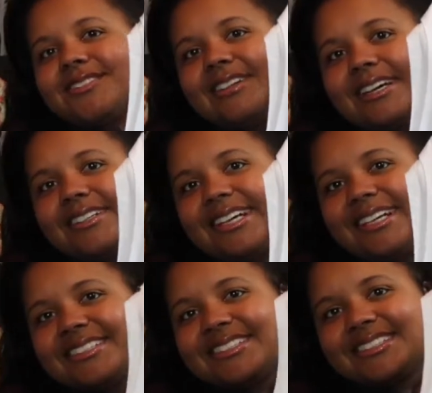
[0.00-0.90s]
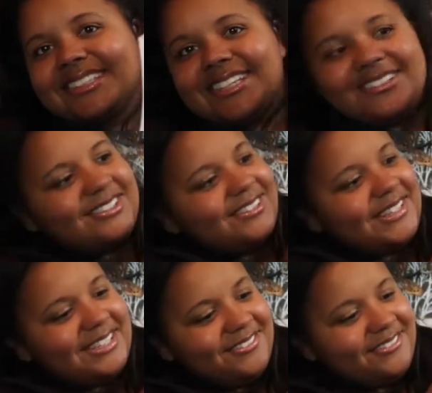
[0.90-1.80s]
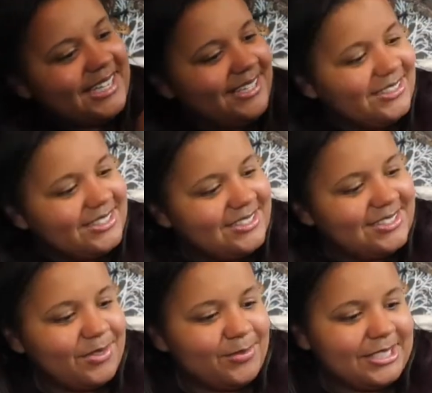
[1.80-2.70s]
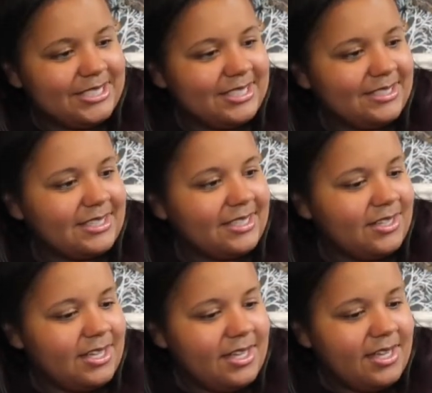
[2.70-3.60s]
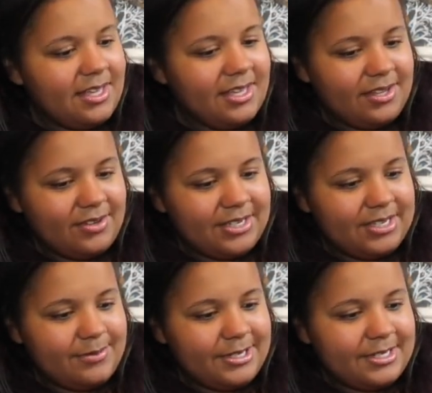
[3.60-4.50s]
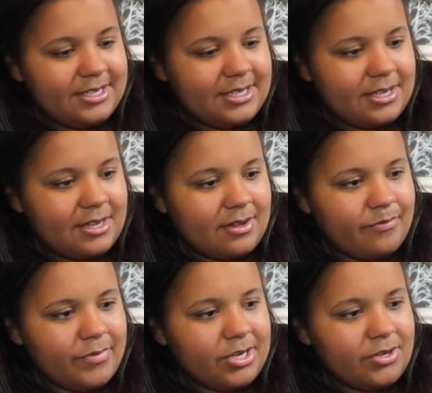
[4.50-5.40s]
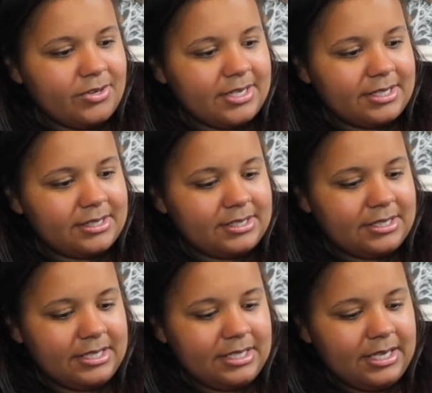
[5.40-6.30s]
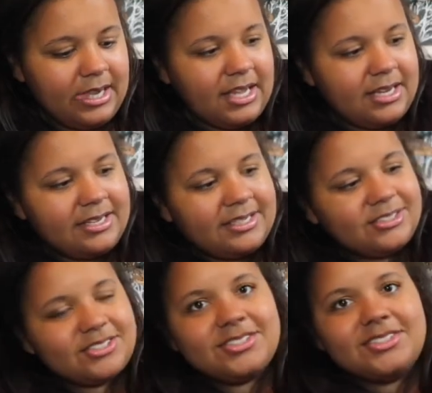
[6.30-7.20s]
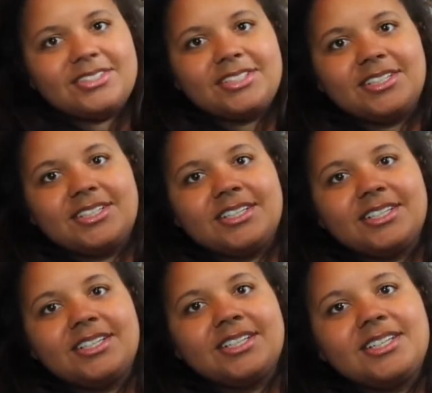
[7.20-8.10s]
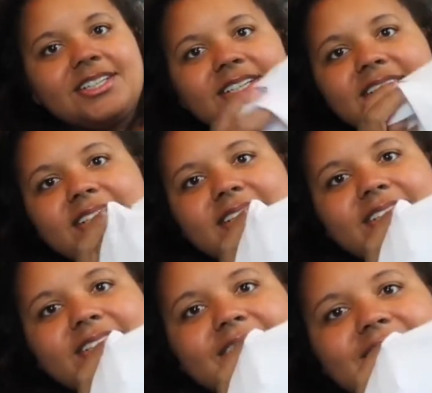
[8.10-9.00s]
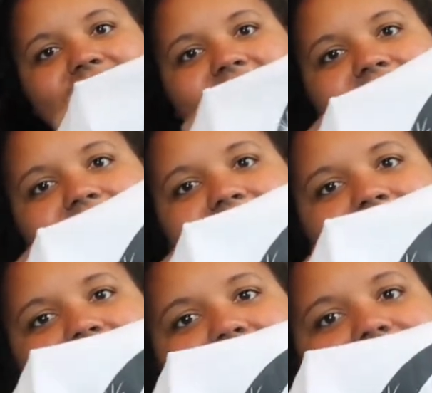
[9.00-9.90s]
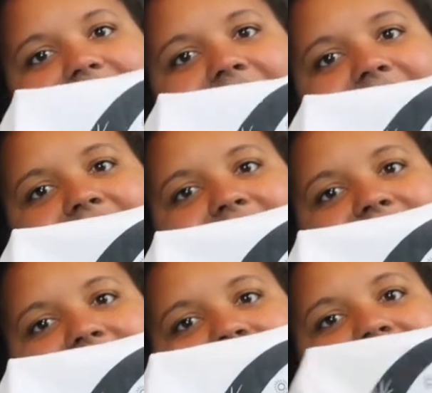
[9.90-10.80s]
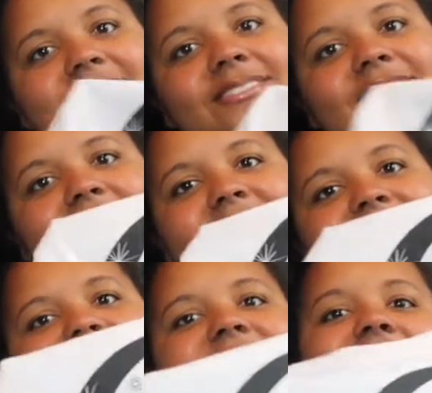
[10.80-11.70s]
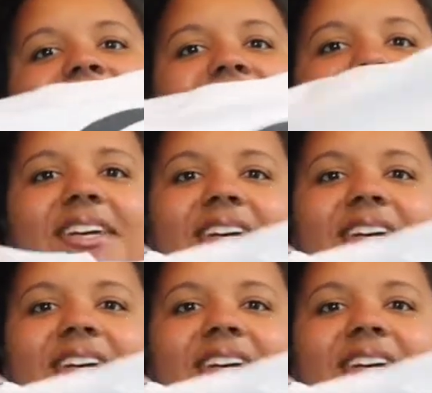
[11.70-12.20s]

felt like it was just like all about that vibe. It's just so pretty. It's like really pretty a moon, and I just like and sun, and I just loved it. So